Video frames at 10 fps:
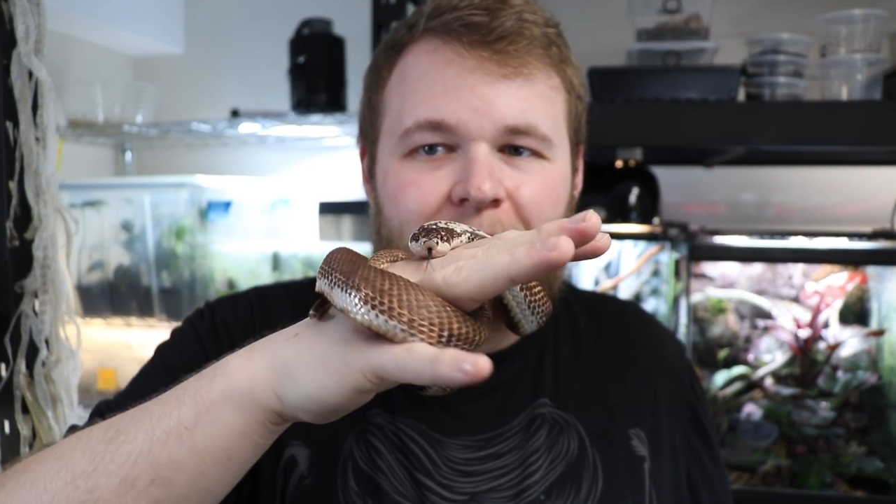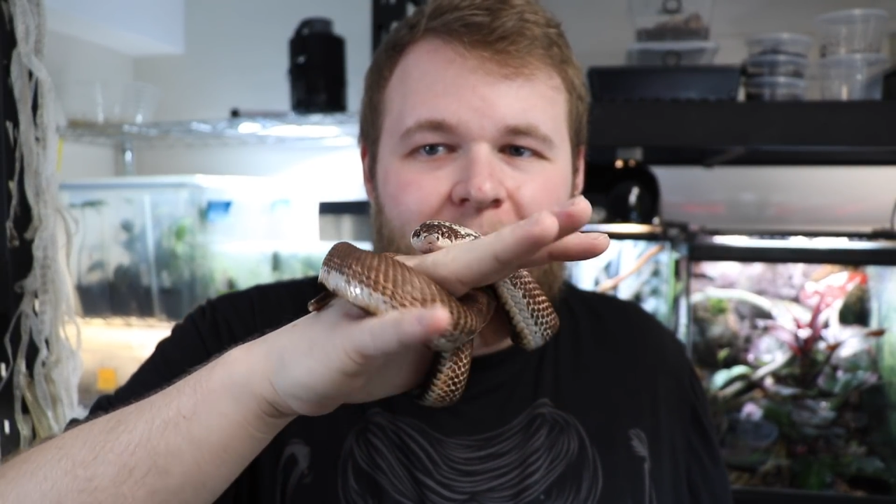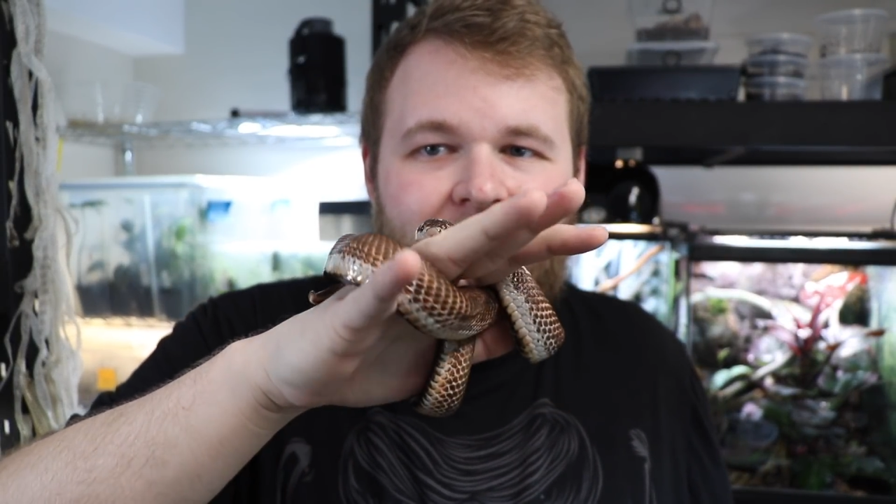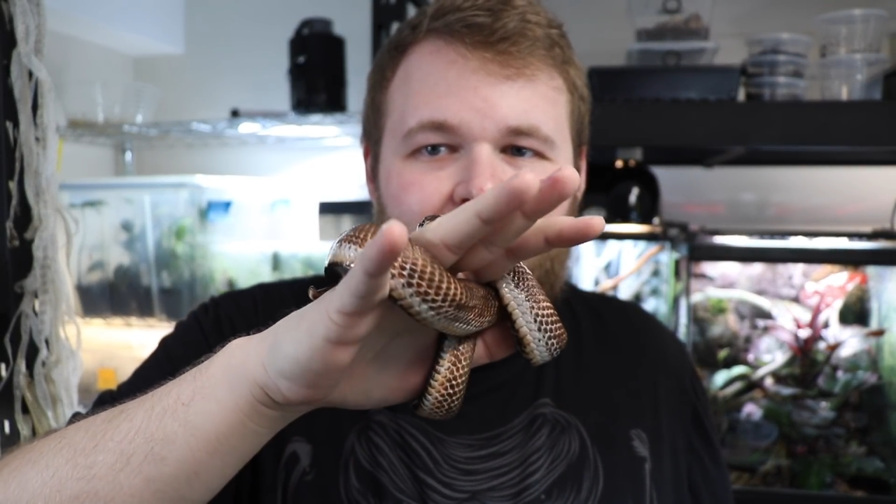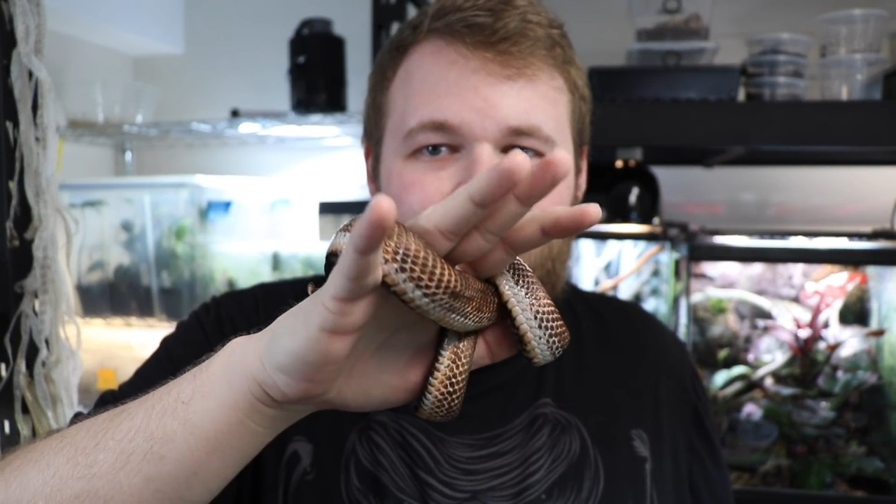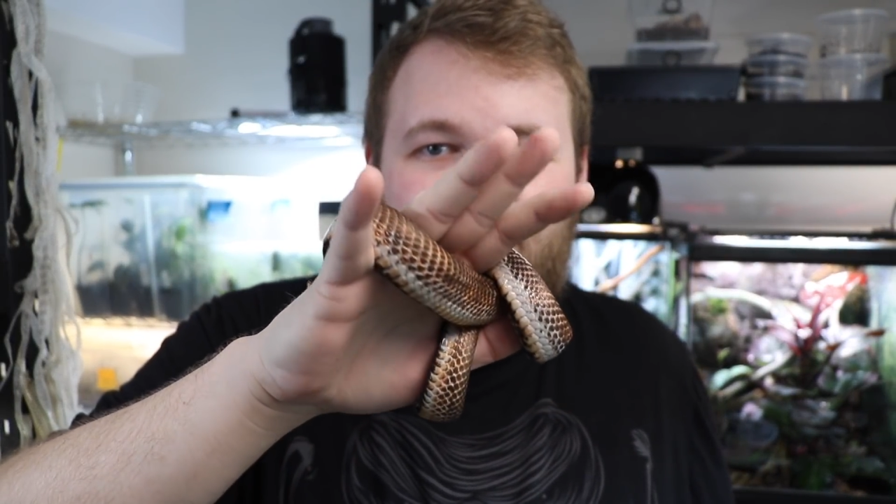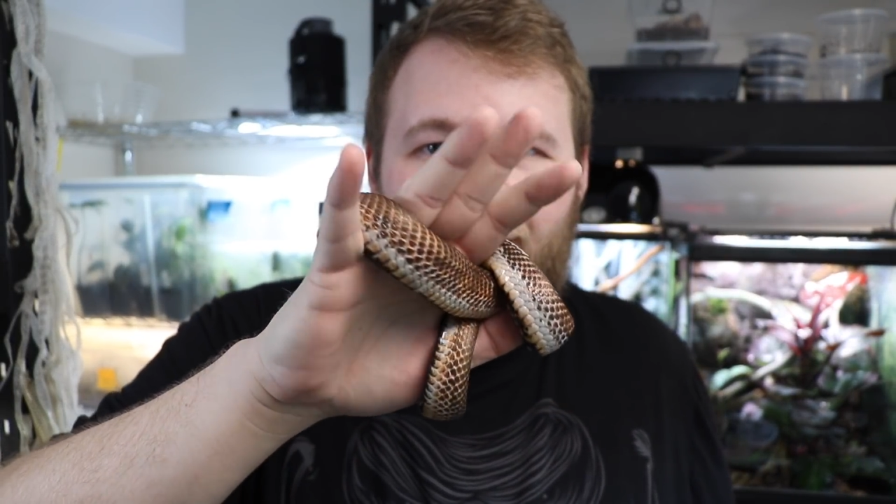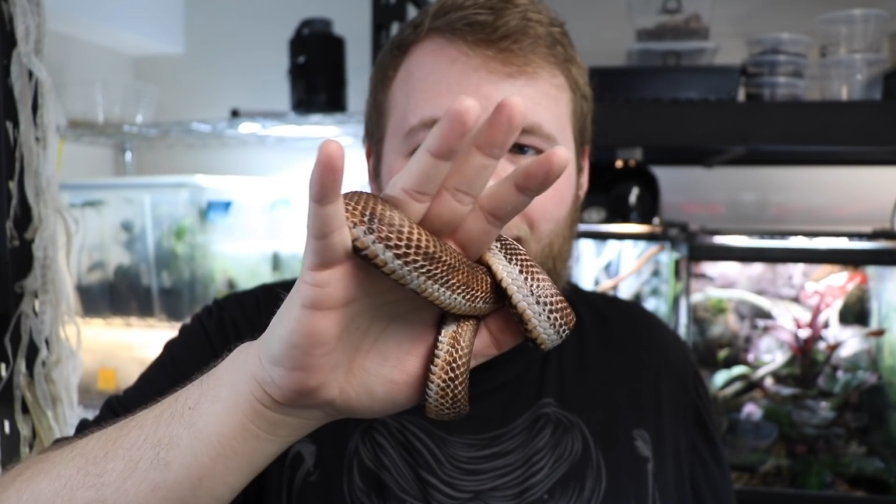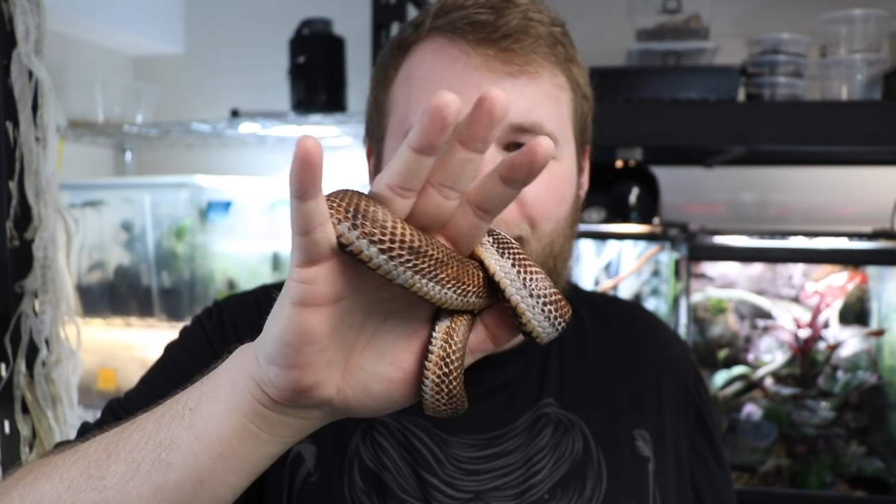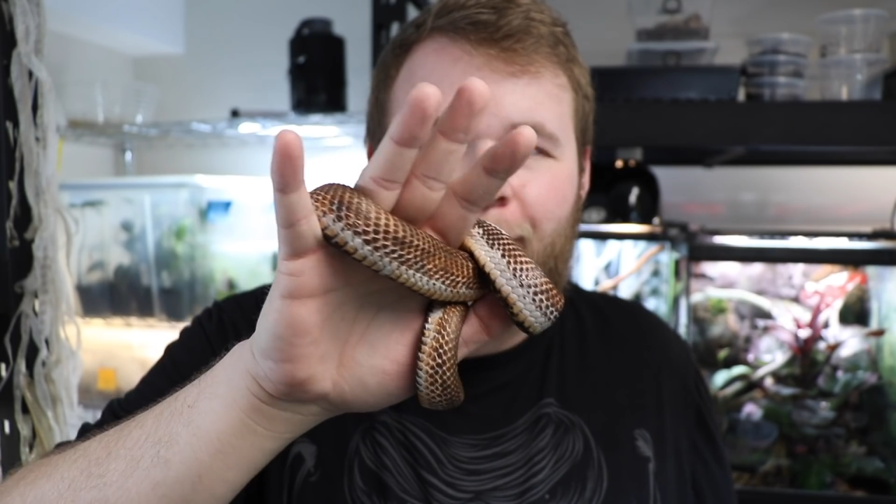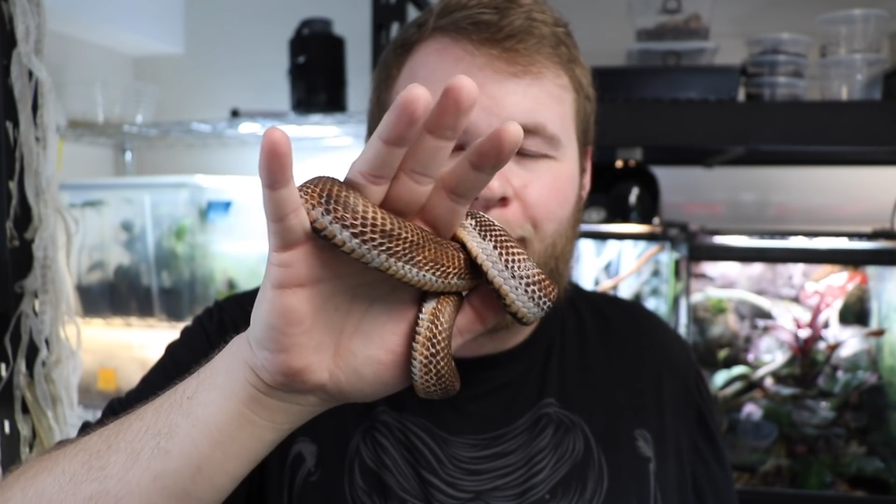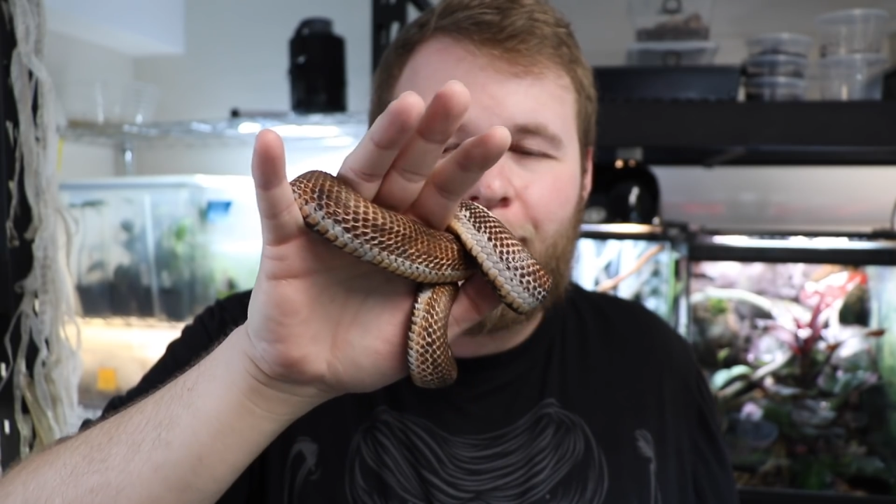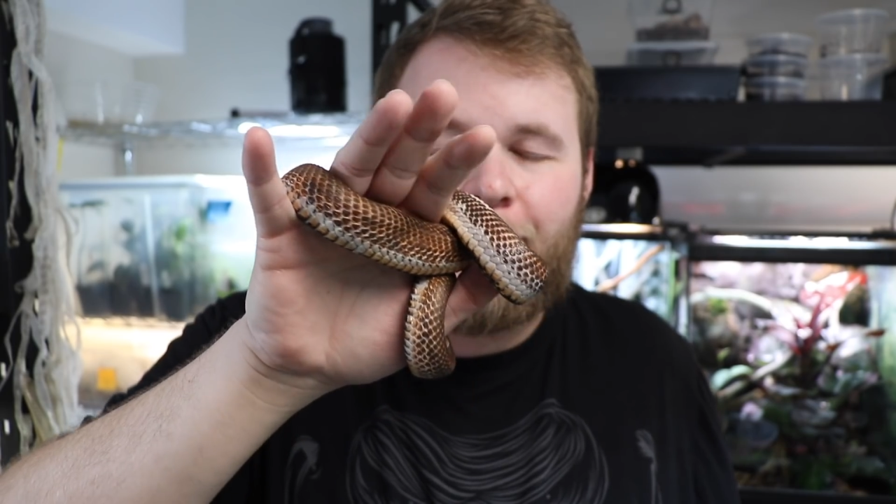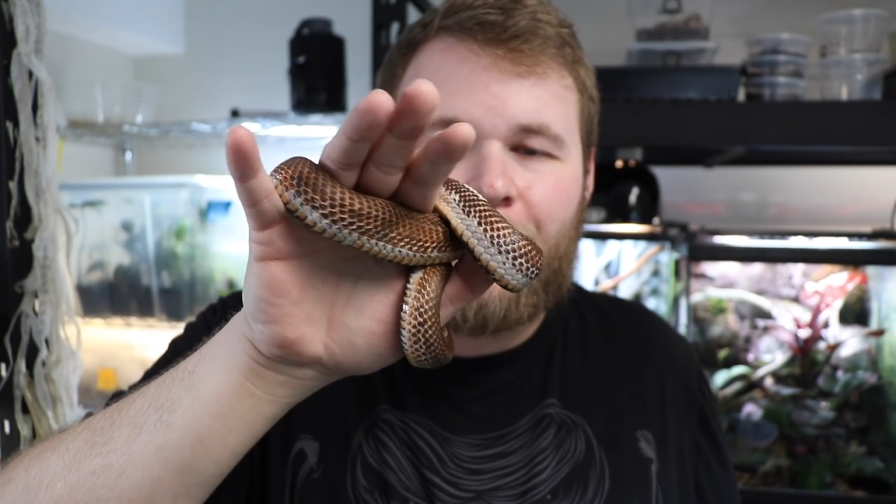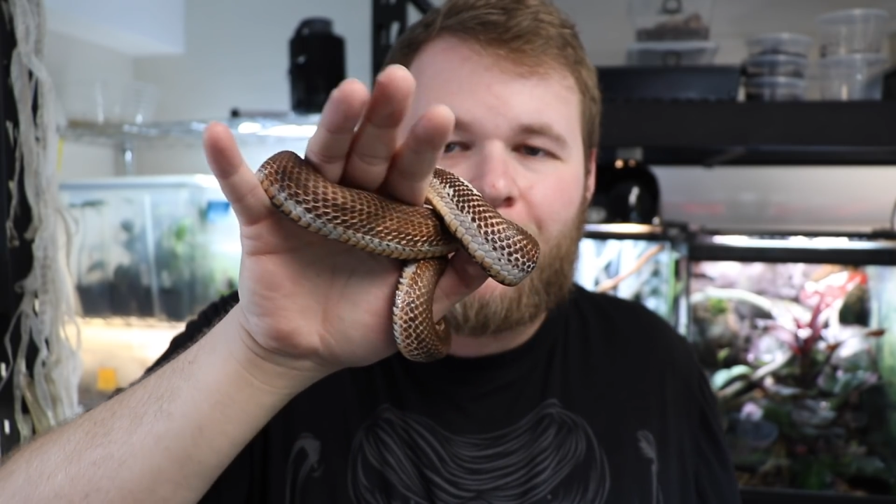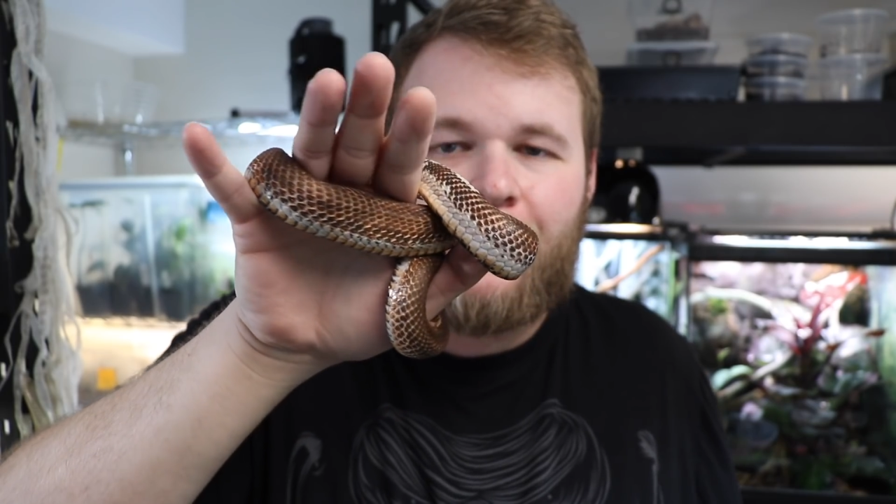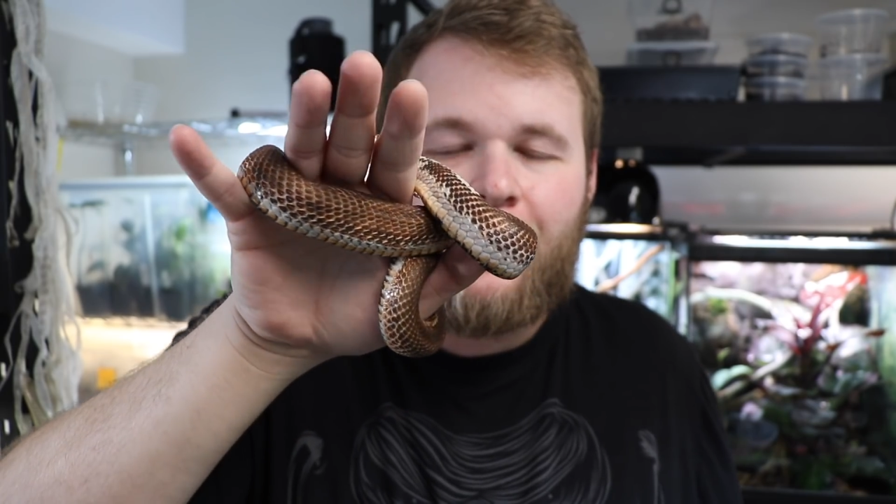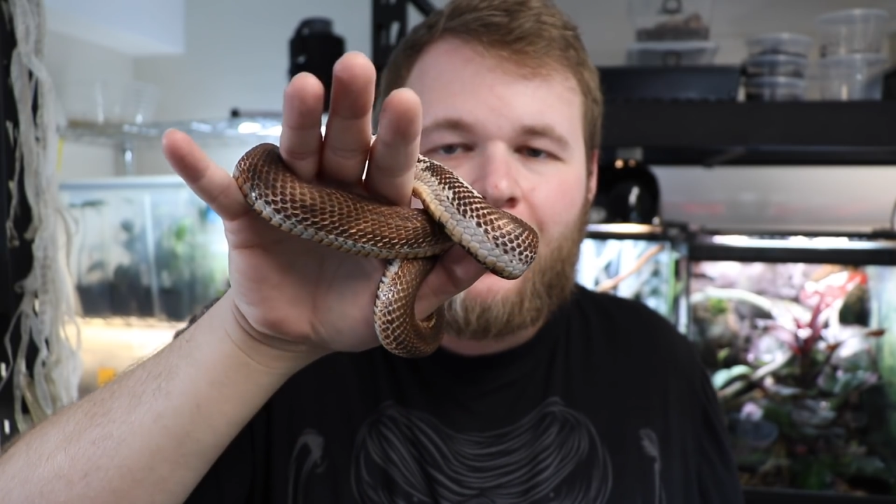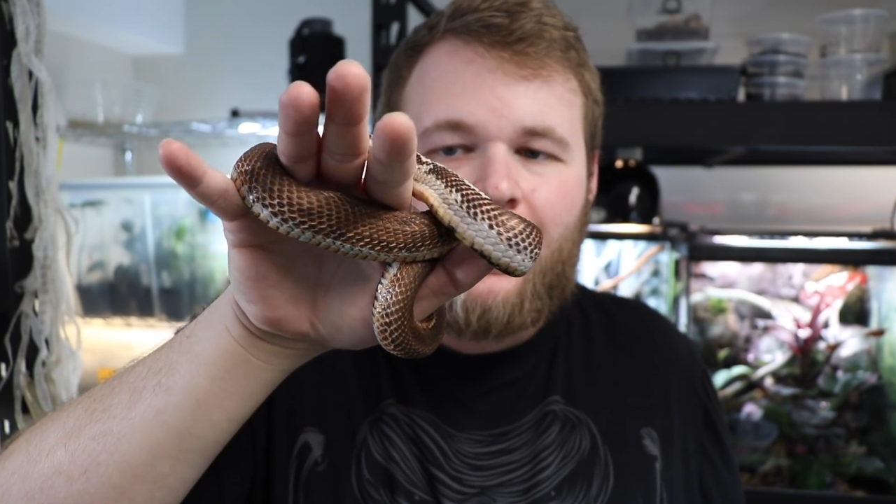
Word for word: You guys had a good look at her earlier,